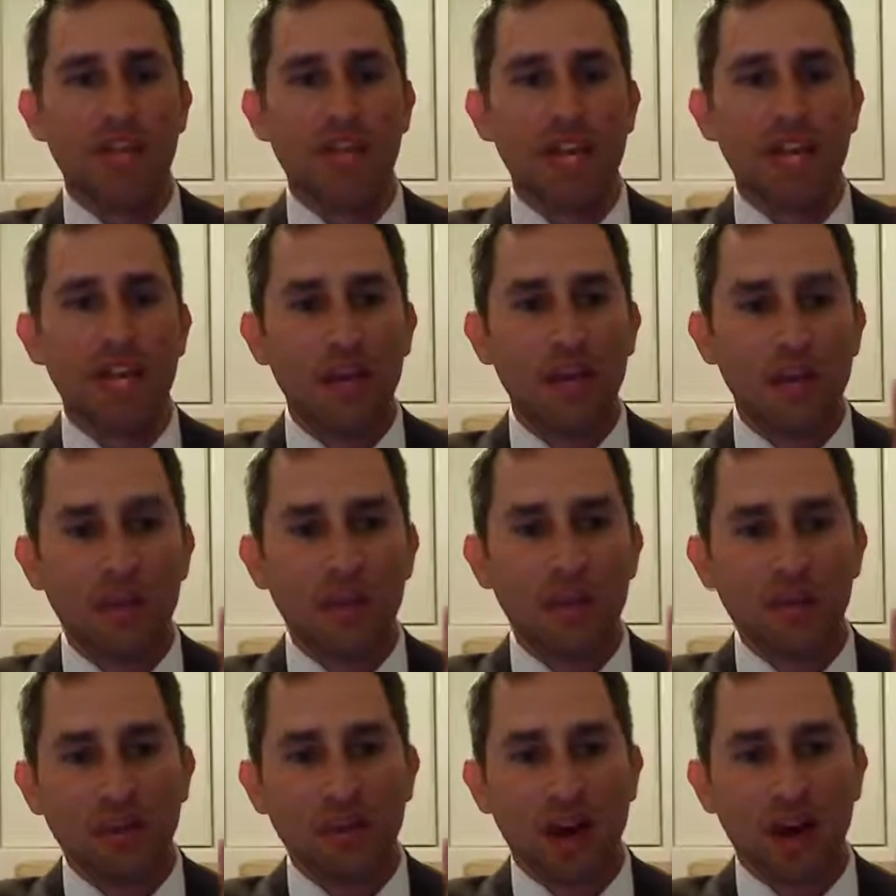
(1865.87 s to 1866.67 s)
it will
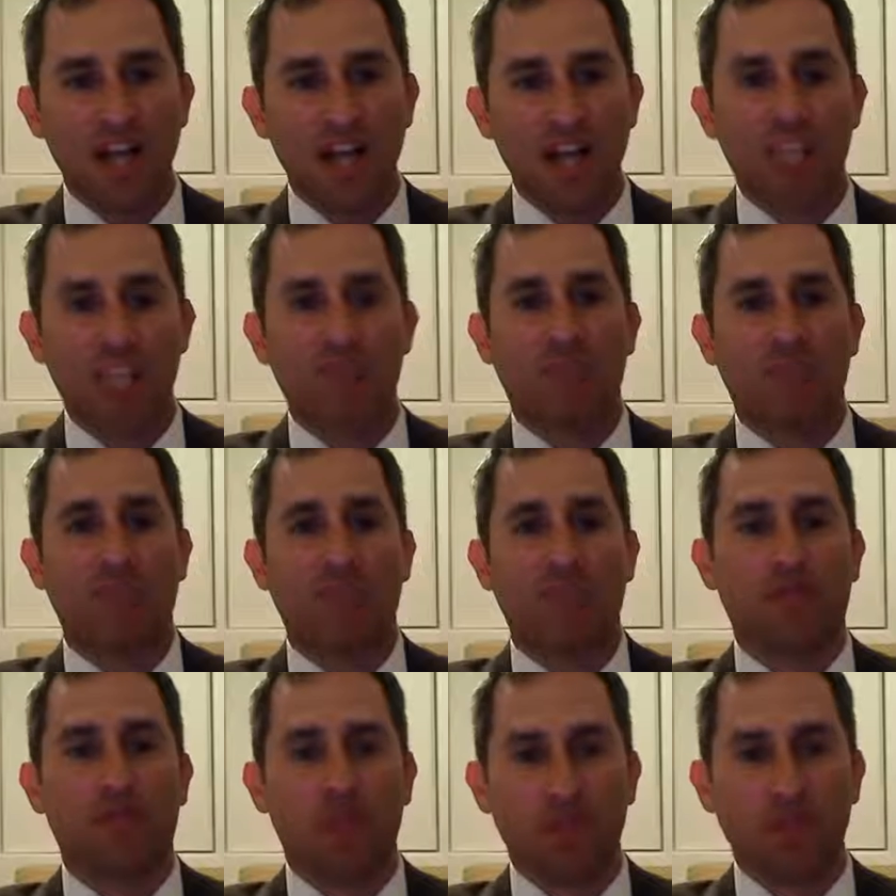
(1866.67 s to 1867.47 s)
be possible
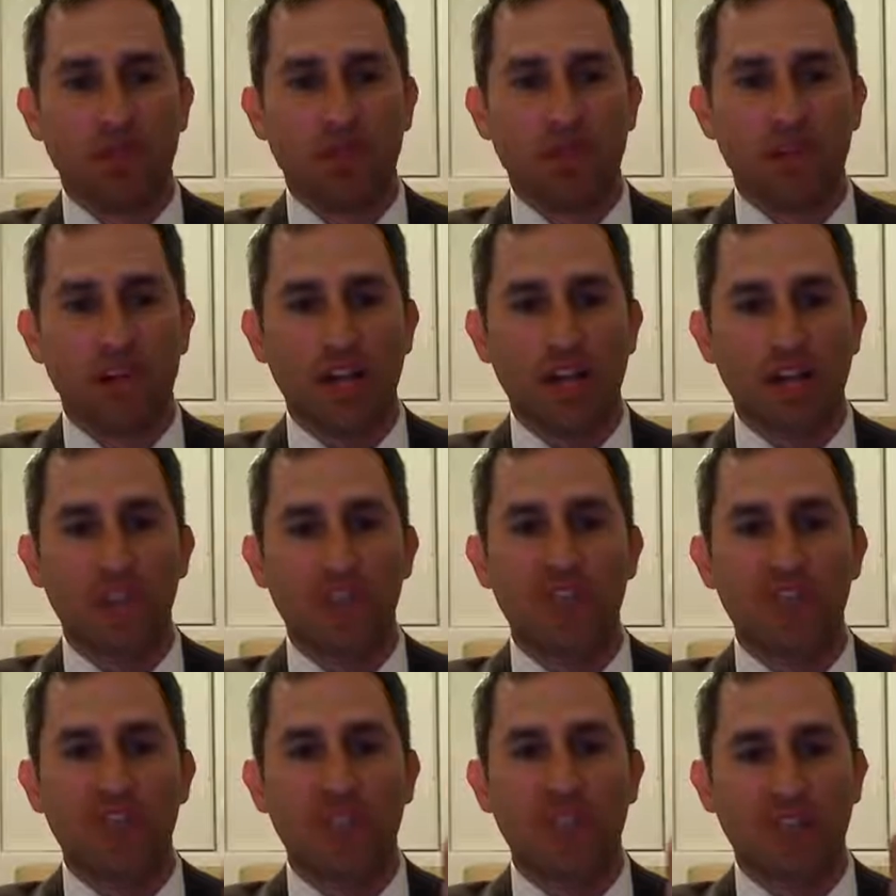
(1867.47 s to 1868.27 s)
for world
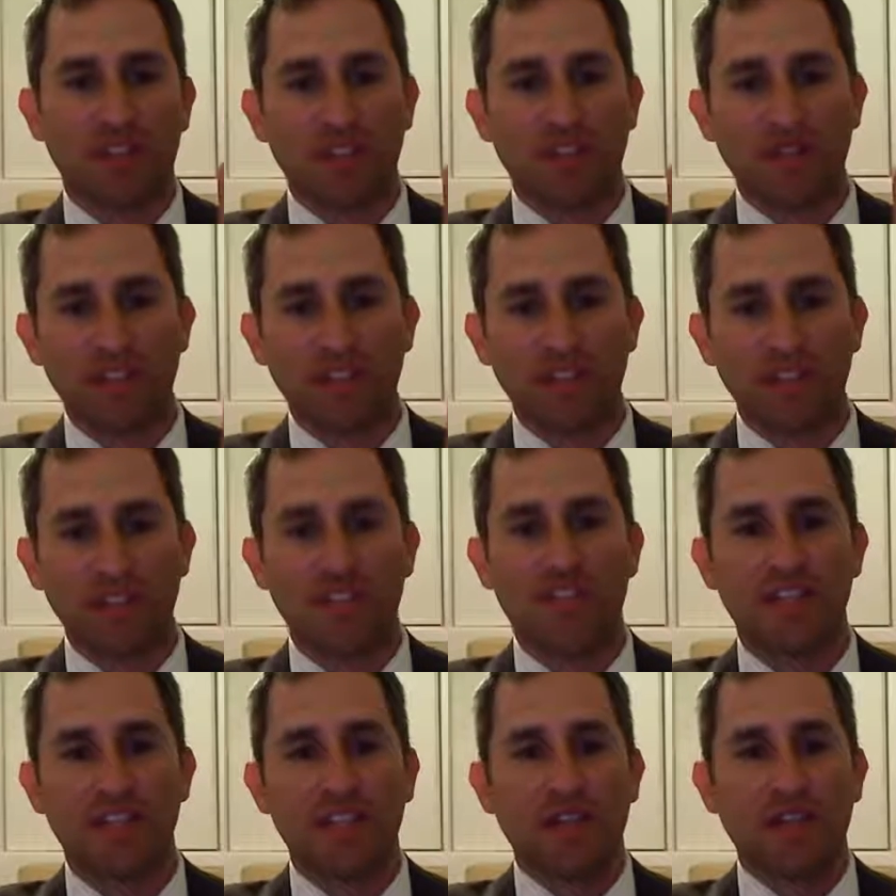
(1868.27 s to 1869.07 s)
governments to
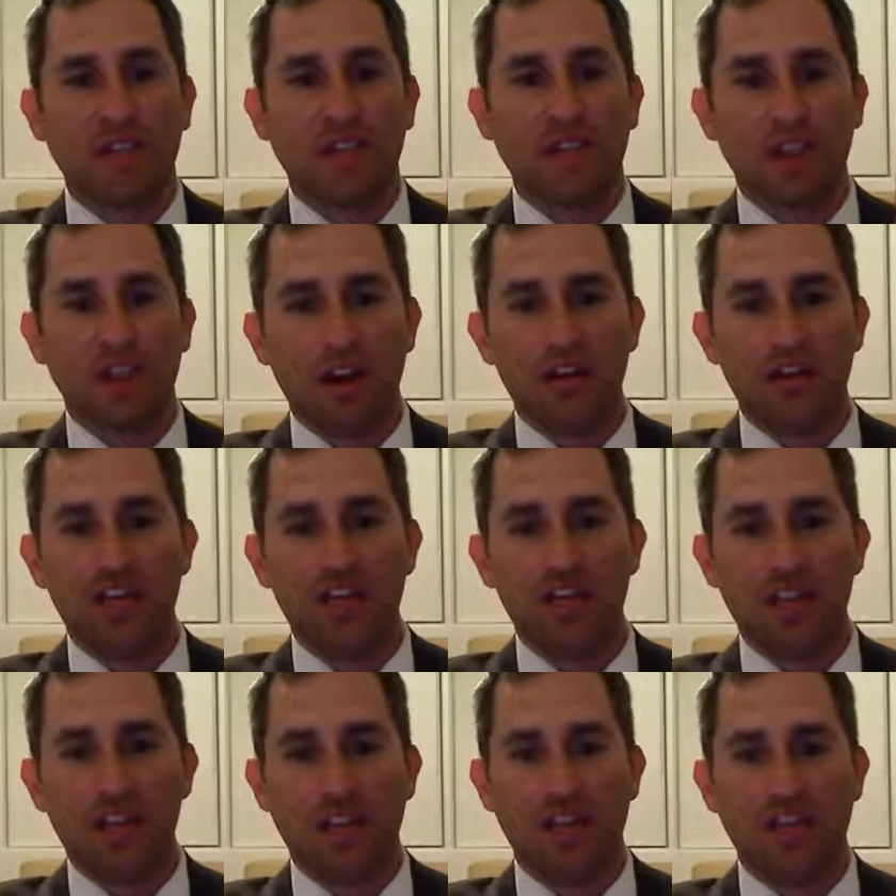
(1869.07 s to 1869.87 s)
convince large
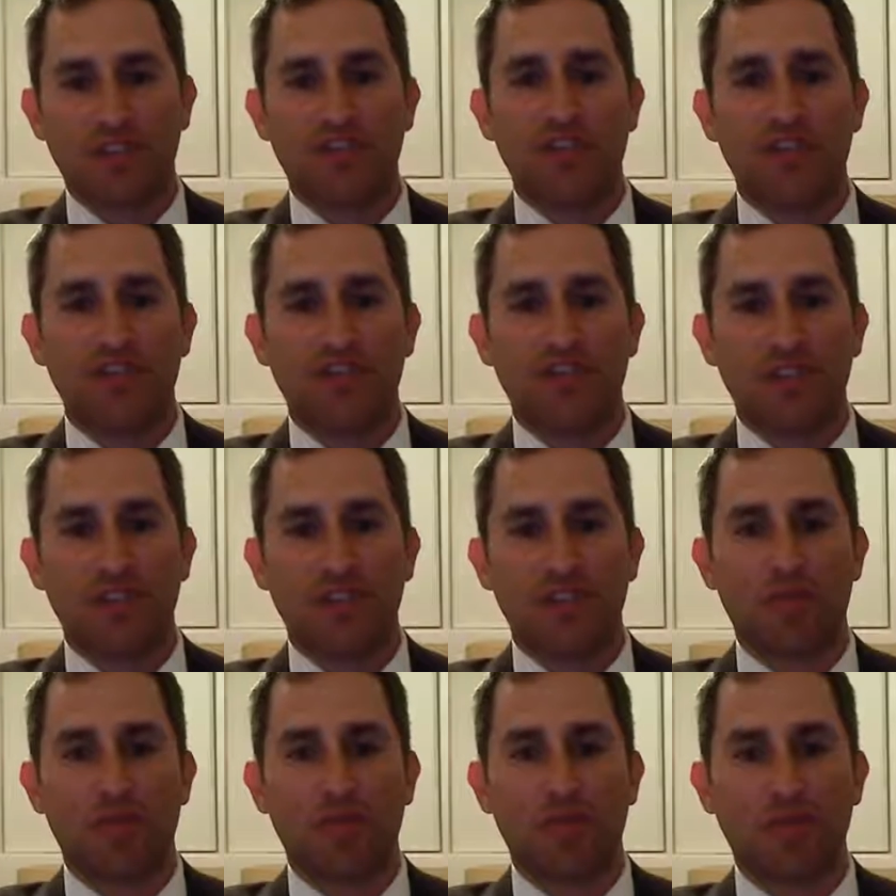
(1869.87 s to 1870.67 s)
sectors of the
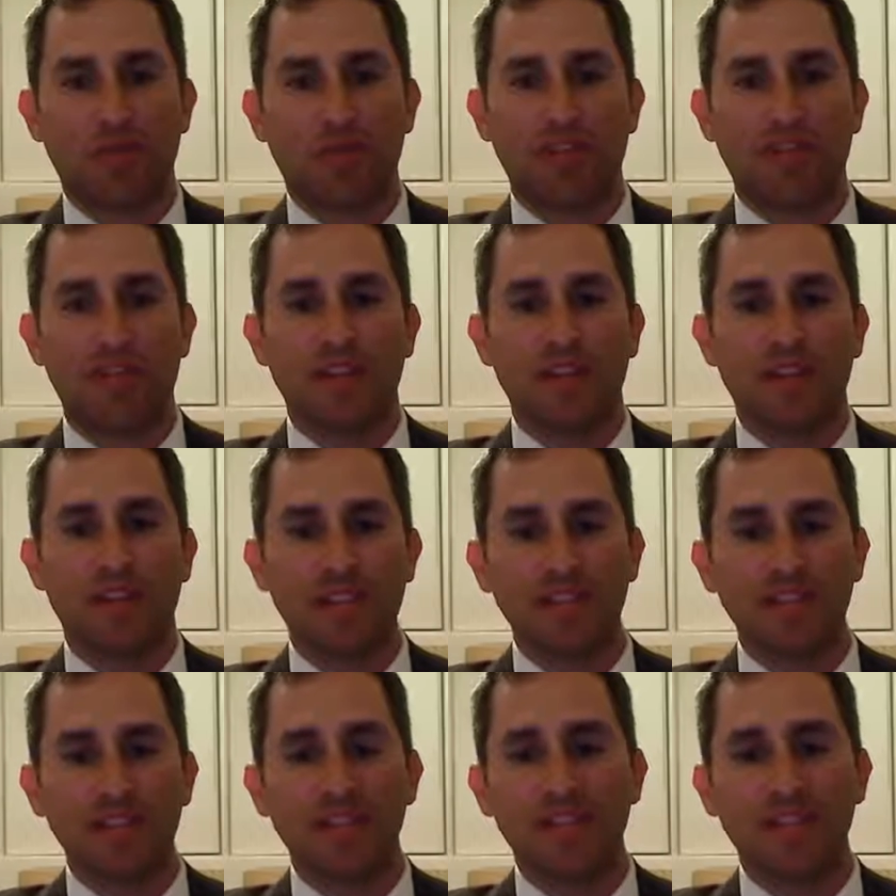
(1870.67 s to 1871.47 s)
general public that
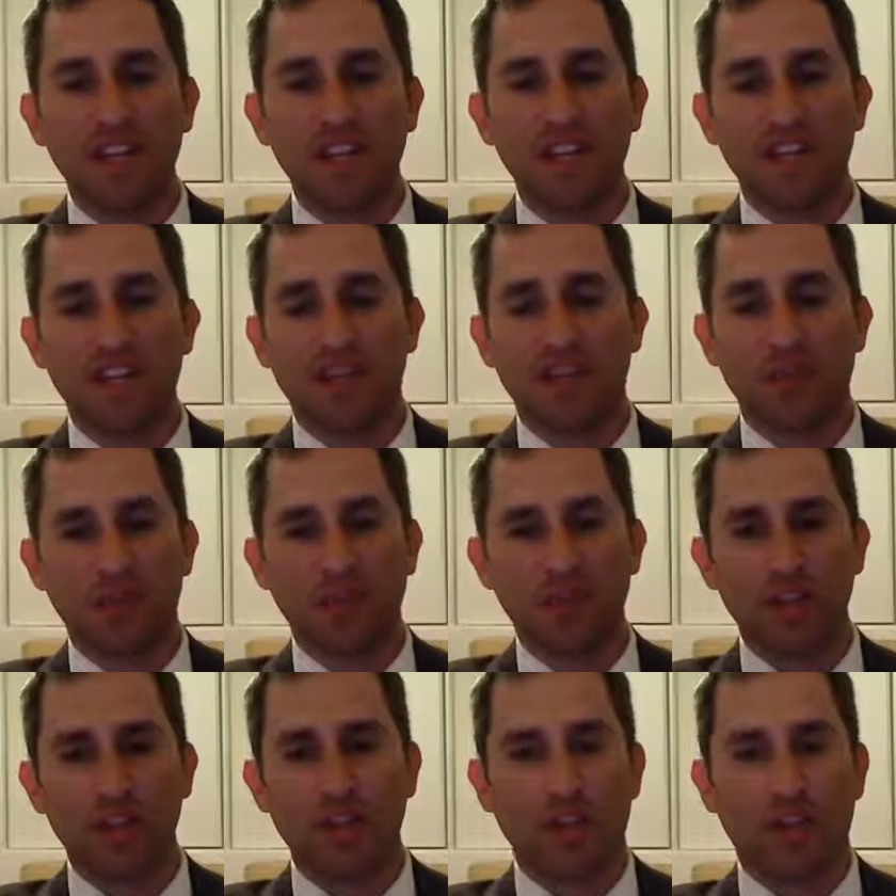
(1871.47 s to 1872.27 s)
these events are
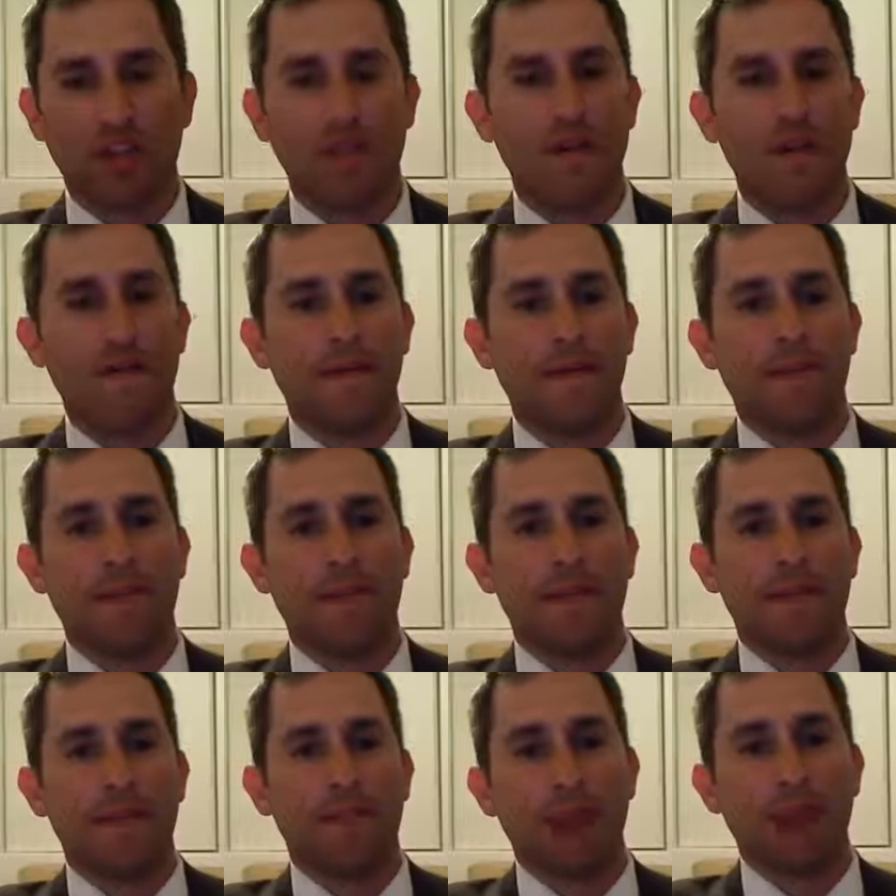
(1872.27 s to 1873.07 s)
real.
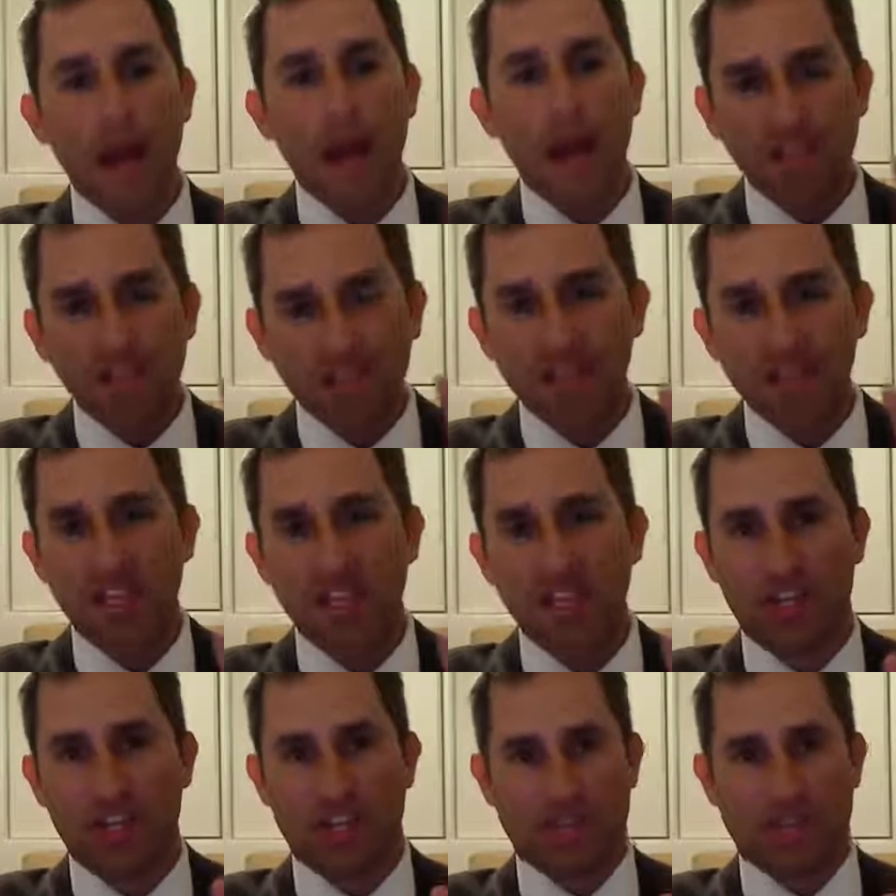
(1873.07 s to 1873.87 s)
My
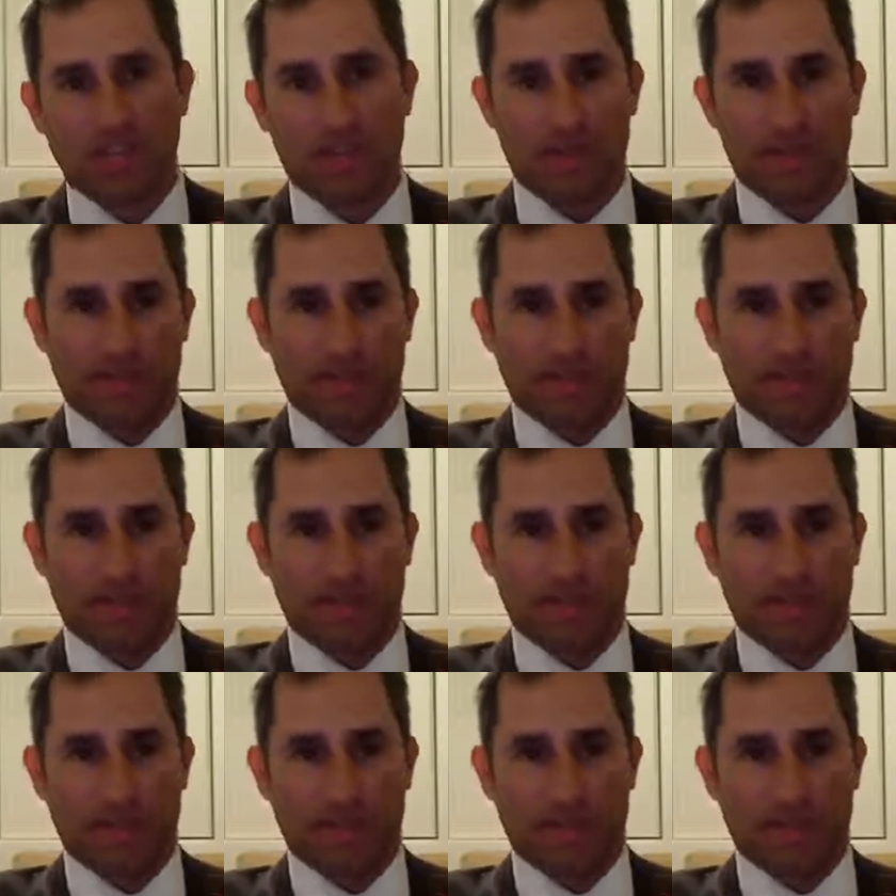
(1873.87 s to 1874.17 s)
position